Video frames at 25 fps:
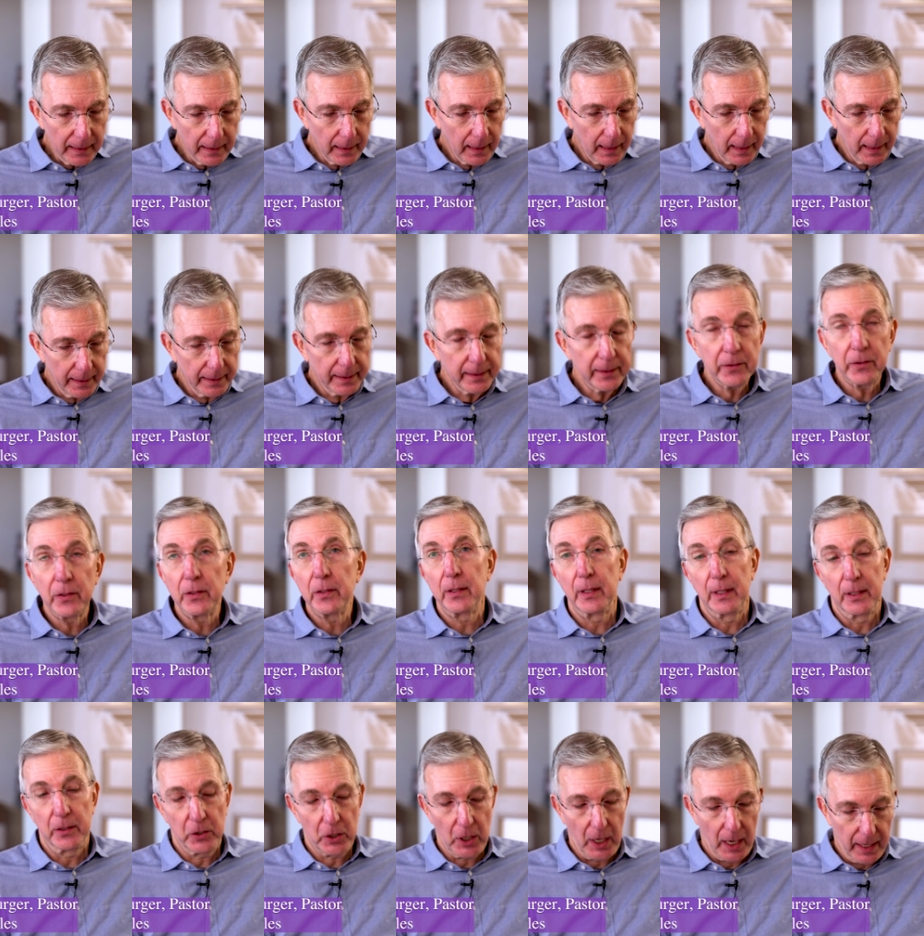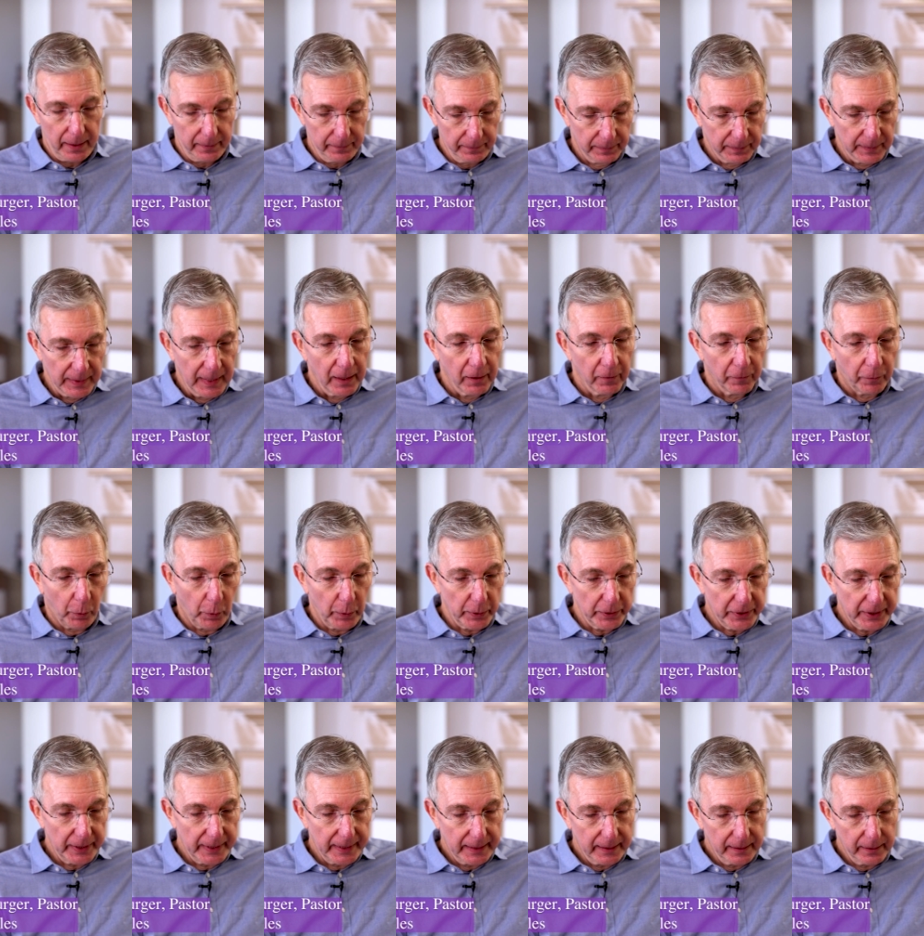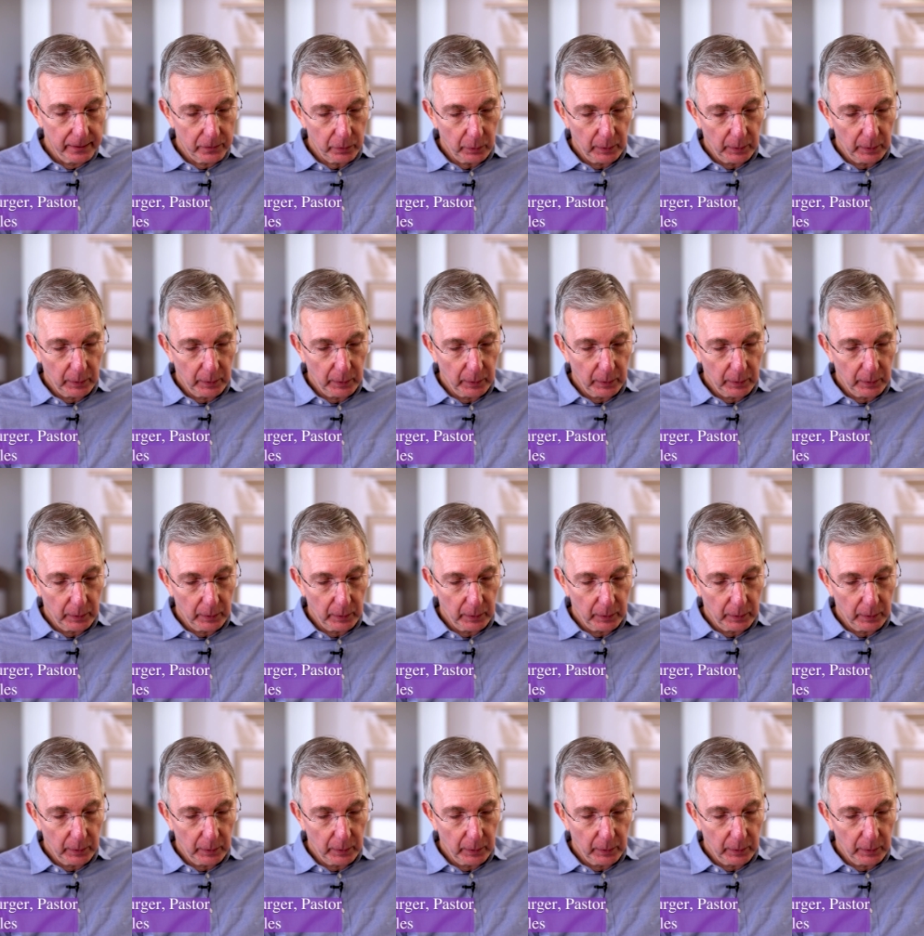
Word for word: Uh, this is in John 14,